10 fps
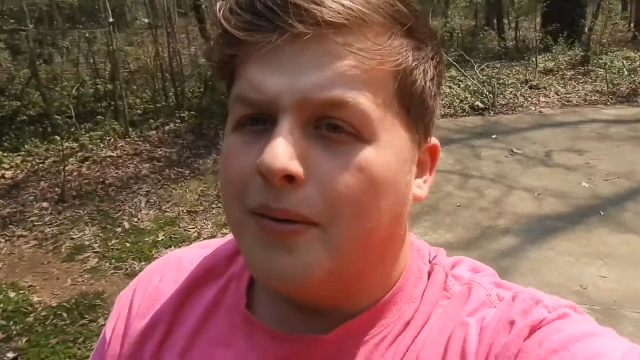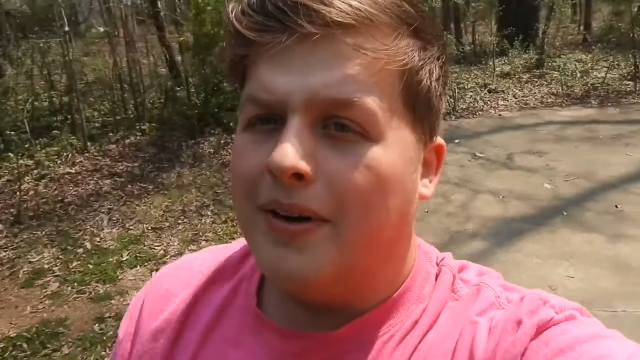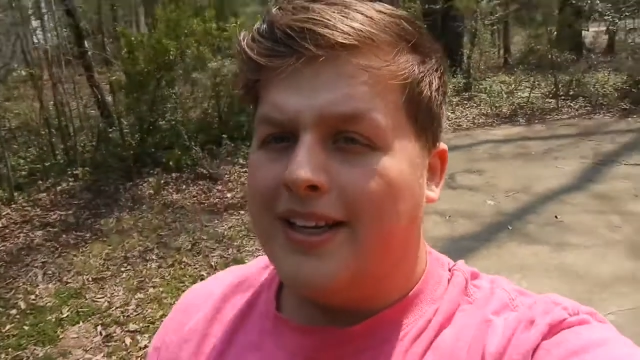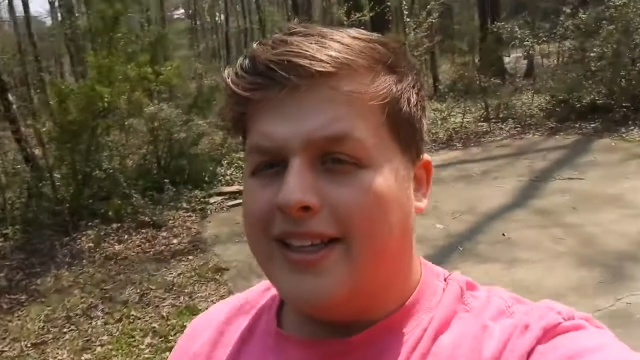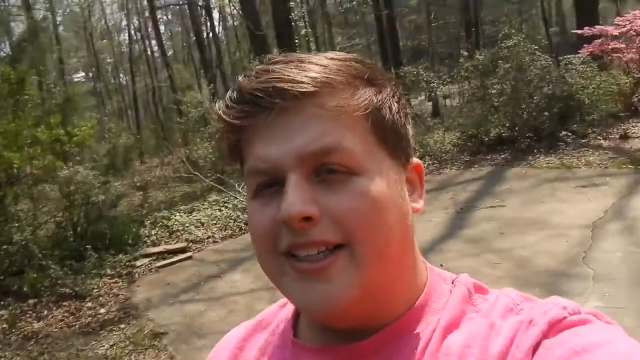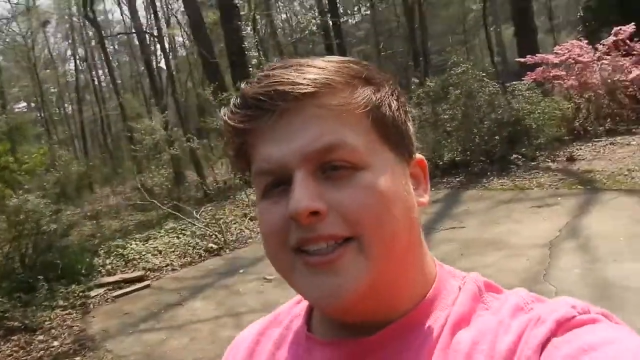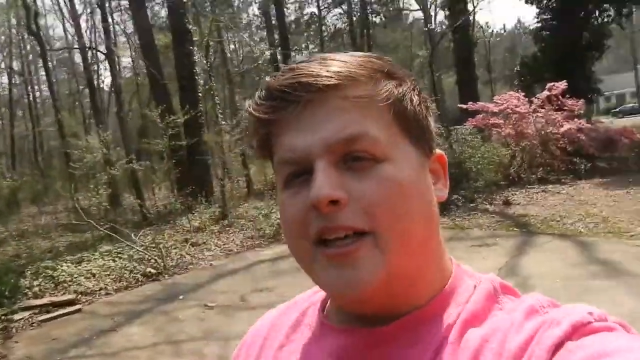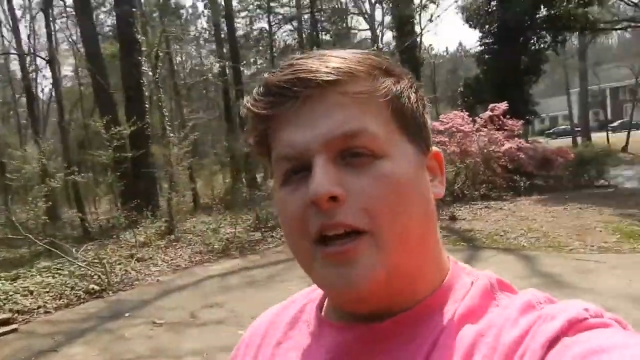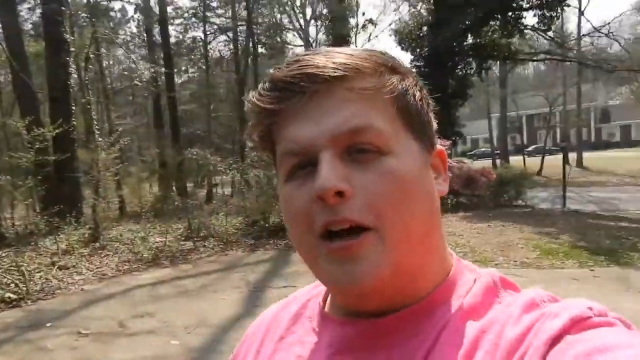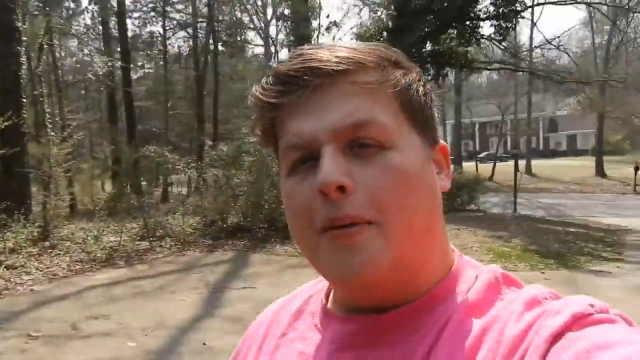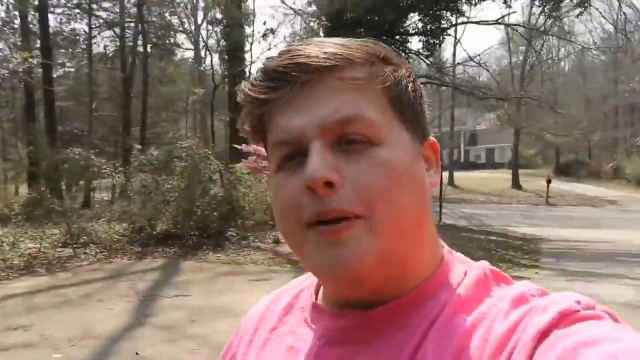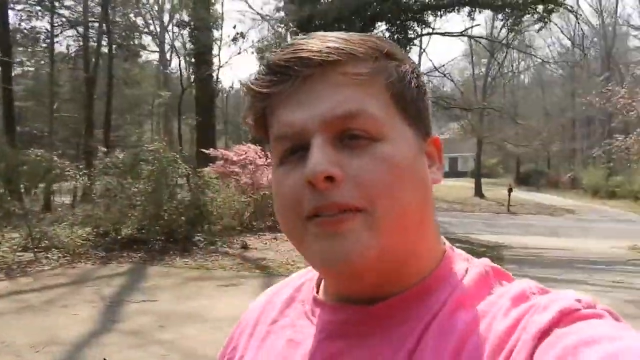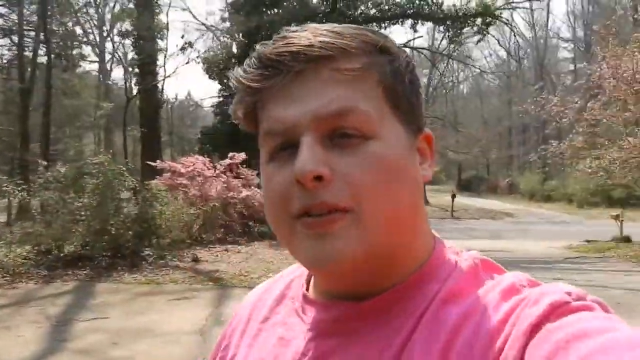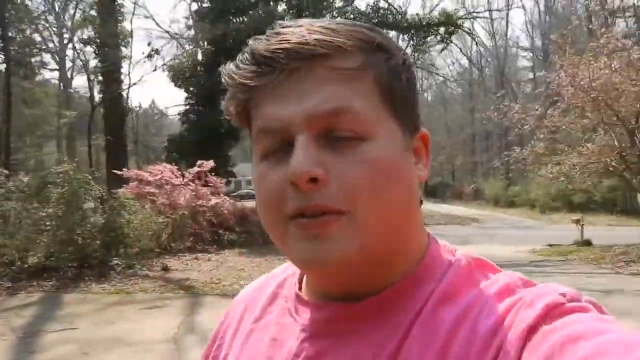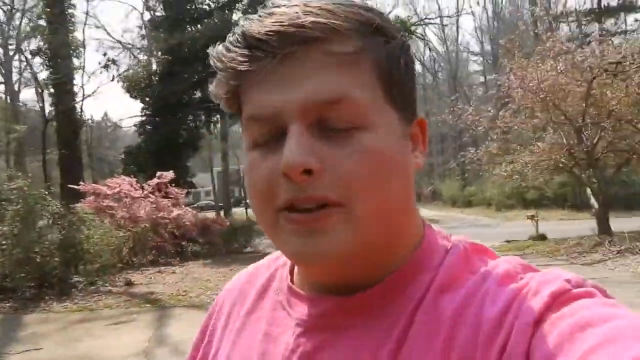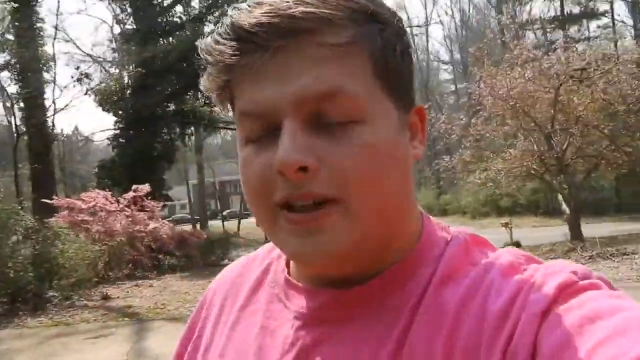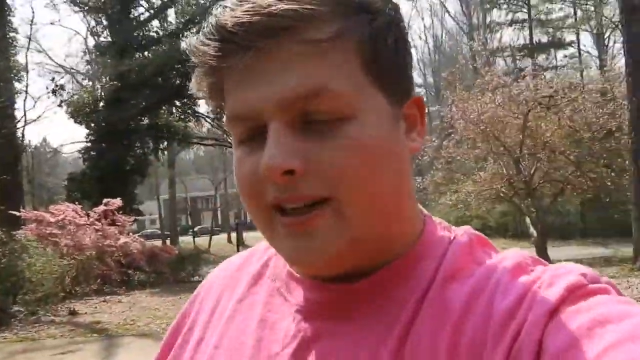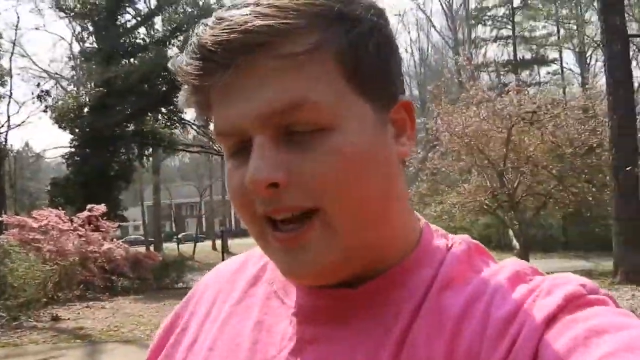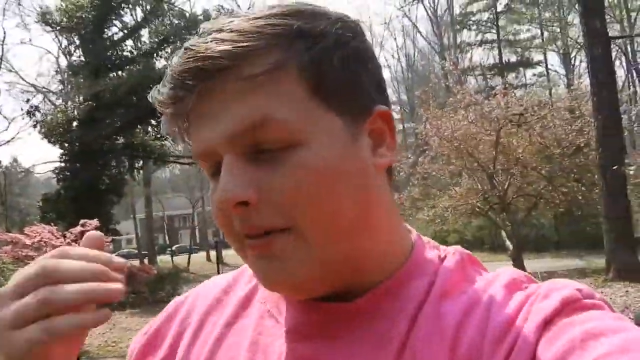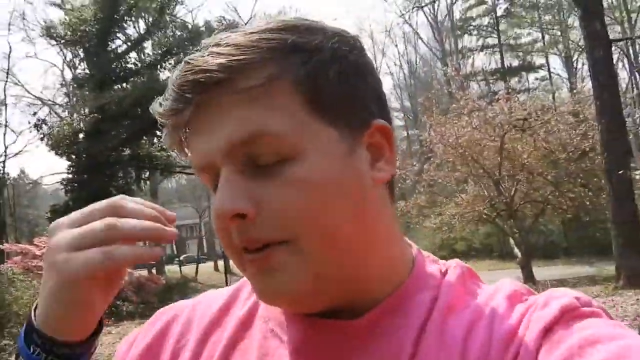What is up,
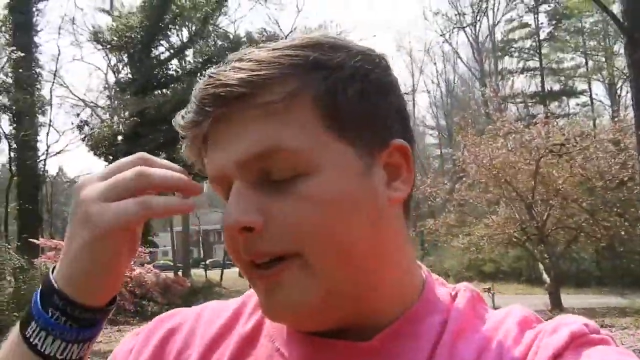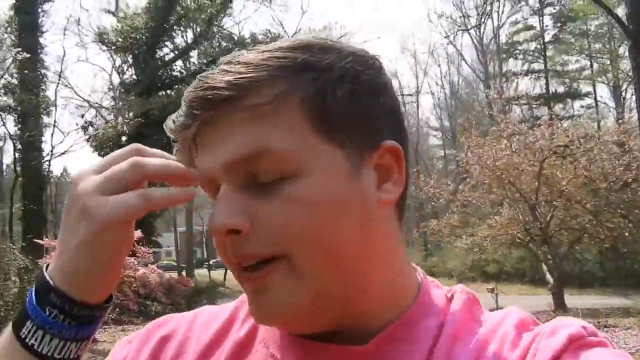everyone? How are